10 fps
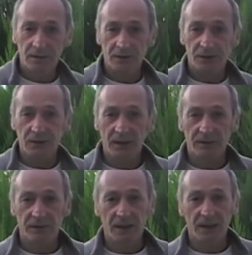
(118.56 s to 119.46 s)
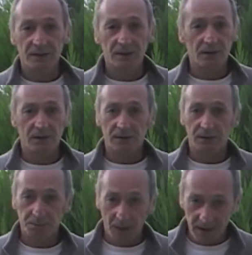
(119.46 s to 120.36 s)
The self has not
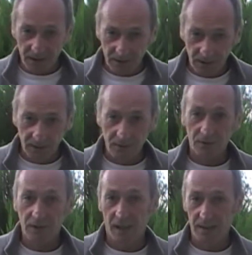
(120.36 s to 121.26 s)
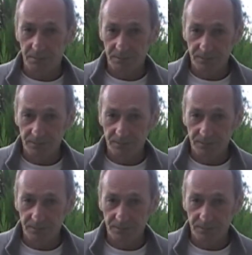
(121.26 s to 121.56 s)
space, has not time.